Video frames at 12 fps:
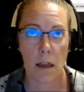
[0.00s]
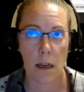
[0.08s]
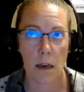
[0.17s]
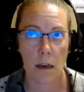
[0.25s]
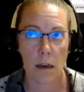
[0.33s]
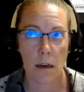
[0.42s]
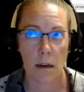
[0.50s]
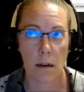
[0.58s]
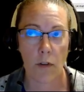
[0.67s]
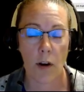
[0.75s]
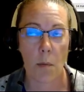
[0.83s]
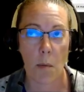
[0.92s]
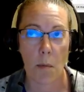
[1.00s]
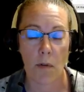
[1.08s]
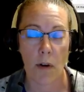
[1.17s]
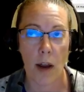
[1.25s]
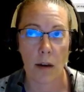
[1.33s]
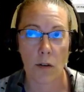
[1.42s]
I think, if I remember
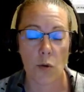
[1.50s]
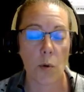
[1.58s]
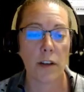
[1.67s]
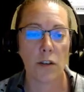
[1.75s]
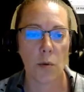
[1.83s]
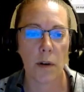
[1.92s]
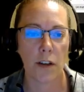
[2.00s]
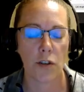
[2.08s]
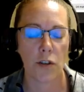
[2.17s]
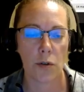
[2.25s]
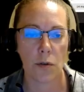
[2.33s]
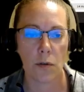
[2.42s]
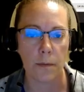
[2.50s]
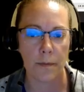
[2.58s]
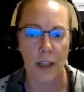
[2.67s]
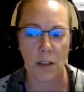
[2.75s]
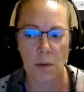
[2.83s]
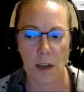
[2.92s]
right. 2022,
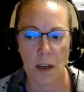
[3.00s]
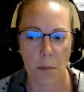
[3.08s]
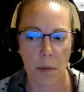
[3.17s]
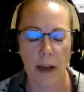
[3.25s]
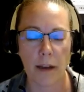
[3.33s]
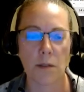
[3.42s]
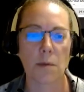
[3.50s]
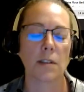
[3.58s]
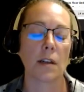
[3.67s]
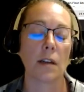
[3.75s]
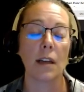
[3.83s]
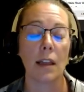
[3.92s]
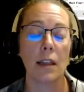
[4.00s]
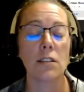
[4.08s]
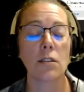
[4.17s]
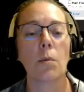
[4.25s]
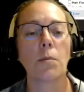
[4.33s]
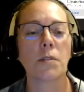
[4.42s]
that's when the compliance was done.
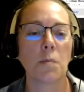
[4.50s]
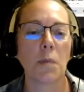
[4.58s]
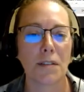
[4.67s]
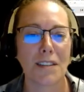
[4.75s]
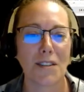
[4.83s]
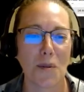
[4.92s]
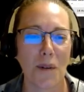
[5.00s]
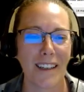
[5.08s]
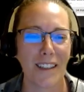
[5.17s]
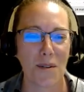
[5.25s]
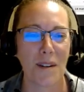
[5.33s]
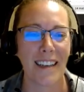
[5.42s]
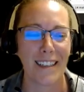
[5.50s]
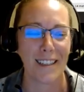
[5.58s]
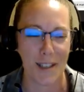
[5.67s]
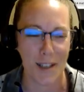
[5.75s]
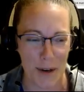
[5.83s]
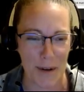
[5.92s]
This home was built in
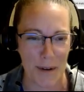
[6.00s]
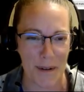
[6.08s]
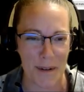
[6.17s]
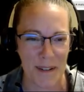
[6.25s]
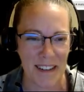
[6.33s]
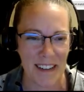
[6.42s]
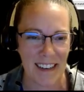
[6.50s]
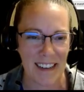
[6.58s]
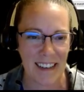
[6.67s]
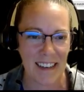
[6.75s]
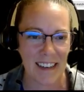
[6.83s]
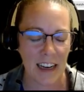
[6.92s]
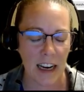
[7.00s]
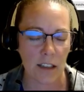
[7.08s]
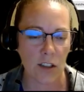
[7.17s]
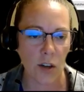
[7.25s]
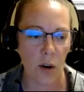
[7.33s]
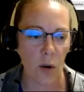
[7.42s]
2022.
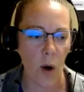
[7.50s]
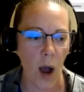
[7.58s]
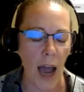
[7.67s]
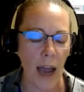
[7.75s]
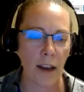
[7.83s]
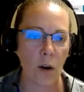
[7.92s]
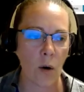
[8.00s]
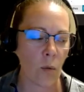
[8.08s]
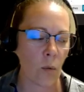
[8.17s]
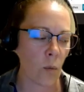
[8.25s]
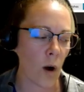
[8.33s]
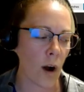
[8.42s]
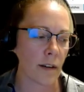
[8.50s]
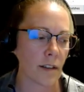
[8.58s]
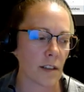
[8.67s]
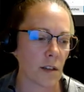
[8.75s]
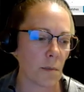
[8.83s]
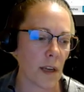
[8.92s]
And so I don't want
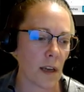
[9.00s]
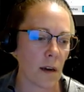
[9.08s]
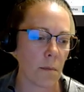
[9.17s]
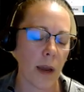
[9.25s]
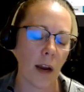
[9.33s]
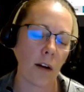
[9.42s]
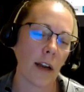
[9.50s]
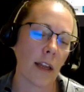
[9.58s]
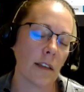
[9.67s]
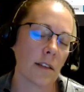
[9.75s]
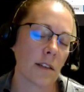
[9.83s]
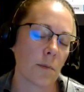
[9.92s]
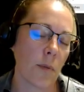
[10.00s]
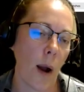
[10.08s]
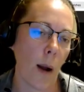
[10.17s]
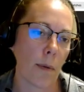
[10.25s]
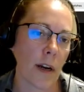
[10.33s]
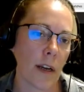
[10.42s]
to be comparing this to
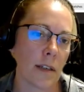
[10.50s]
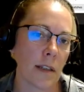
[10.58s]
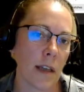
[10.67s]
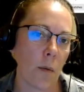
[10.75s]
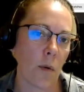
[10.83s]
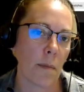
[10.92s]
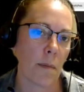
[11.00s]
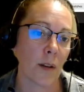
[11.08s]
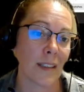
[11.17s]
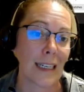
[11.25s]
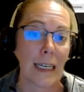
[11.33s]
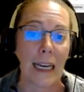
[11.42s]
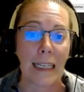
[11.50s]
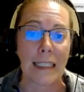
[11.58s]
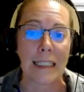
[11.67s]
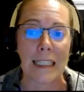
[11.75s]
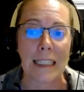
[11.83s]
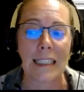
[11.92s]
properties that were built in
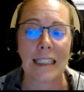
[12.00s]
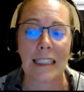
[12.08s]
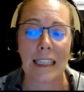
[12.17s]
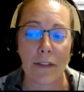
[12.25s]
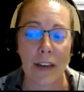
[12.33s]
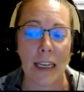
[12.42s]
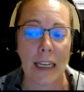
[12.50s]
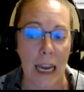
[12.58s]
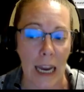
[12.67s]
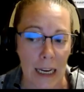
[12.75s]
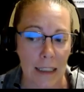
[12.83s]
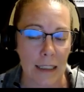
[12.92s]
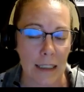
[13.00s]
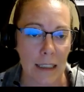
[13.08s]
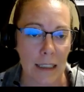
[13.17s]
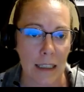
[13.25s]
1978,